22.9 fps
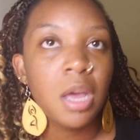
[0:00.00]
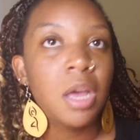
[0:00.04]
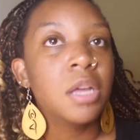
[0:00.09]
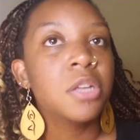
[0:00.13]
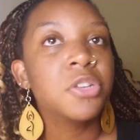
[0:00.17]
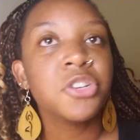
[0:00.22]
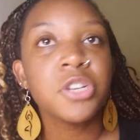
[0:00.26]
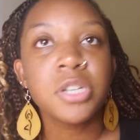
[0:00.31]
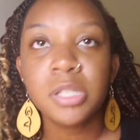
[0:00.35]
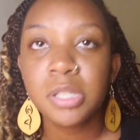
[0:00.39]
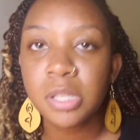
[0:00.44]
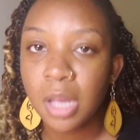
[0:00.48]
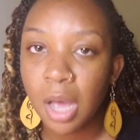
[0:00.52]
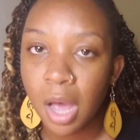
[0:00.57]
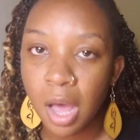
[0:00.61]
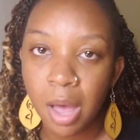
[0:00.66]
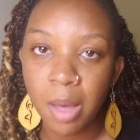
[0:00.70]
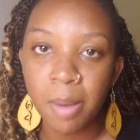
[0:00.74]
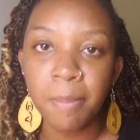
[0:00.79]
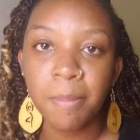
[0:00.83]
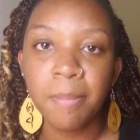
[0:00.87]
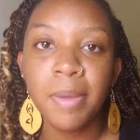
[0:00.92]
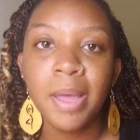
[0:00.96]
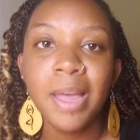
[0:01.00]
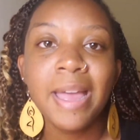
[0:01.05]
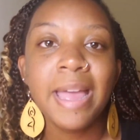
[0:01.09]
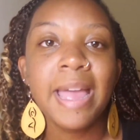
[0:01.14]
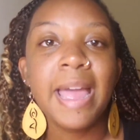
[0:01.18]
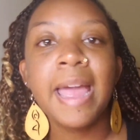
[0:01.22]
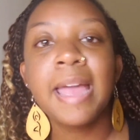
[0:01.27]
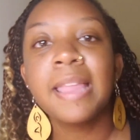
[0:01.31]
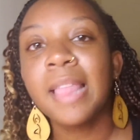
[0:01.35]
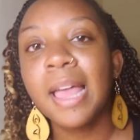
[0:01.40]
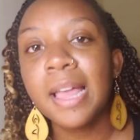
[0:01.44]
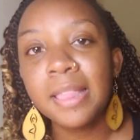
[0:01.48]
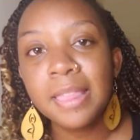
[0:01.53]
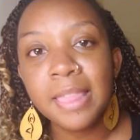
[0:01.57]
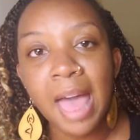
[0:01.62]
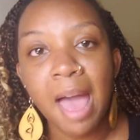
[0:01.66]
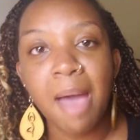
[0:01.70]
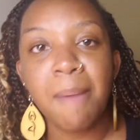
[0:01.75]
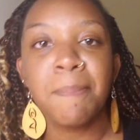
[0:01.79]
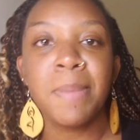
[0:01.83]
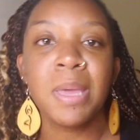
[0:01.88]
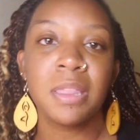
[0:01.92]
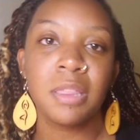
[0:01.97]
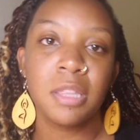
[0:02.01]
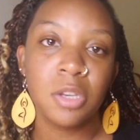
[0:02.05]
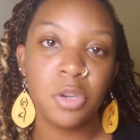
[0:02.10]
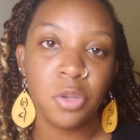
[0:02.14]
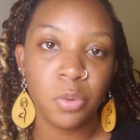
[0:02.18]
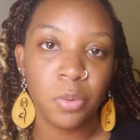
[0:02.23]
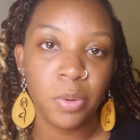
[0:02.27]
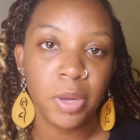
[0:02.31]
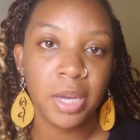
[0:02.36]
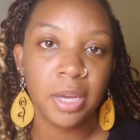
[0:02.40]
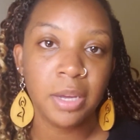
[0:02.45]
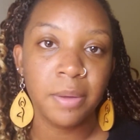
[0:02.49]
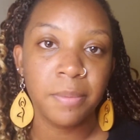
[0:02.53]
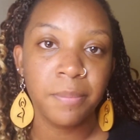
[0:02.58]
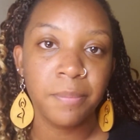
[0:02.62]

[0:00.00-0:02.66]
Just come and let that be the doing.